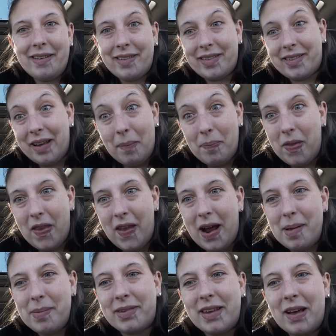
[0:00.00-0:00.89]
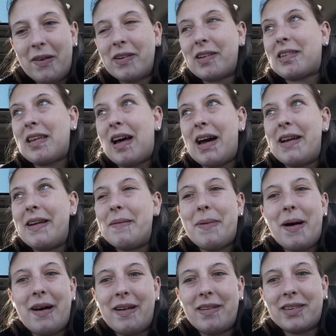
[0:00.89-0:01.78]
something that I'm so excited
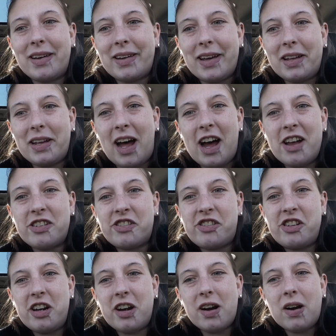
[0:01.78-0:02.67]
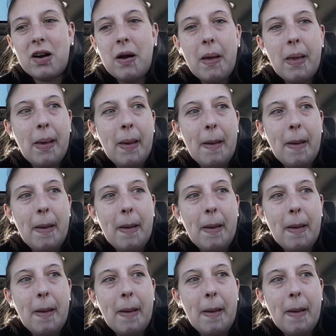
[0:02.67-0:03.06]
about. I was going to get last year,